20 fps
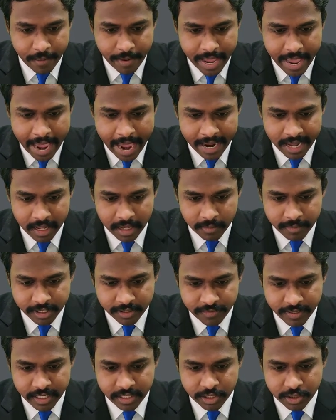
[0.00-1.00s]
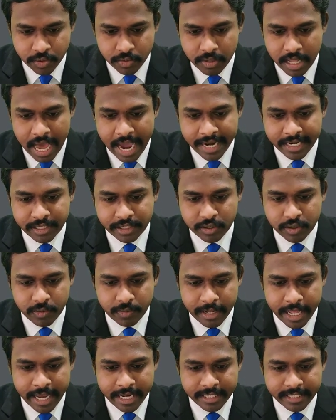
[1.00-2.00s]
angle between two lines, two
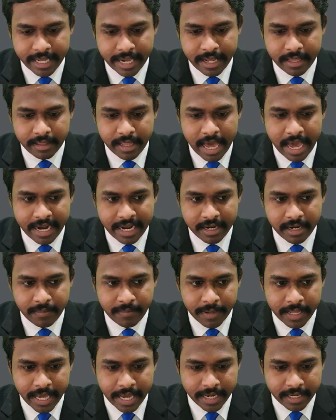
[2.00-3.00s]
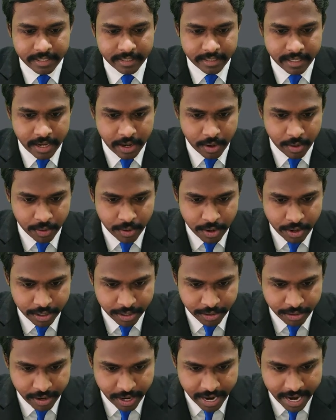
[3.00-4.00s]
planes, and a line and a plane. So
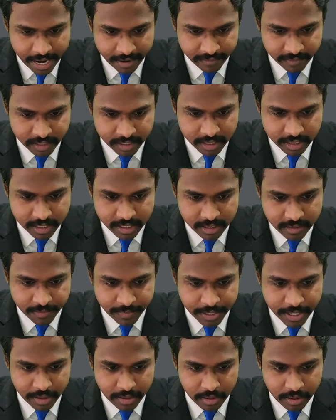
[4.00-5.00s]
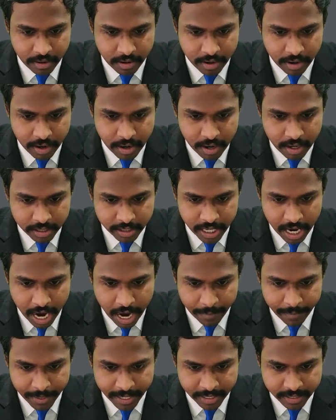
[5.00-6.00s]
you don't have this particular
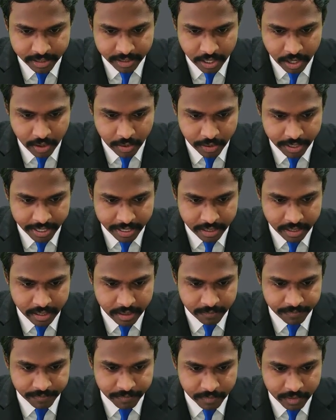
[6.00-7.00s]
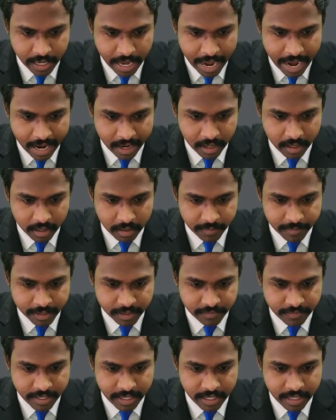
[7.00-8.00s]
topic. So angle
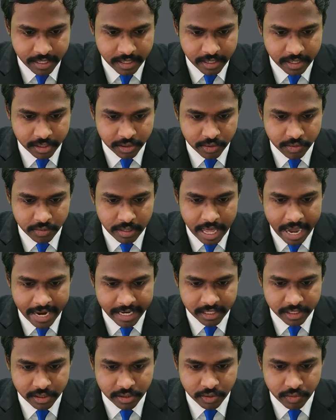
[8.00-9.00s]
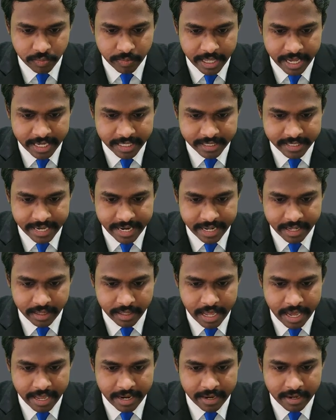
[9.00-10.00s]
between two lines, two planes, and a
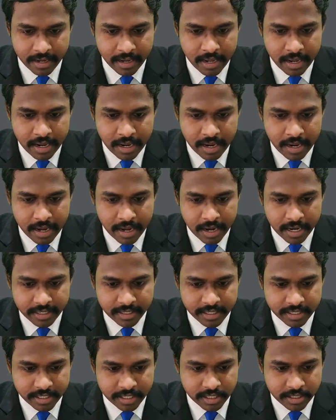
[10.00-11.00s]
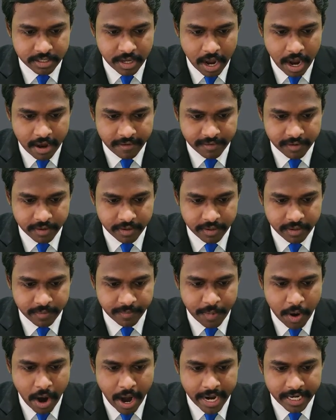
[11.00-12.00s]
line, distance of a
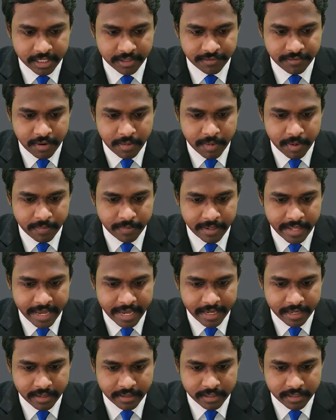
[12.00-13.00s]
point from a plane.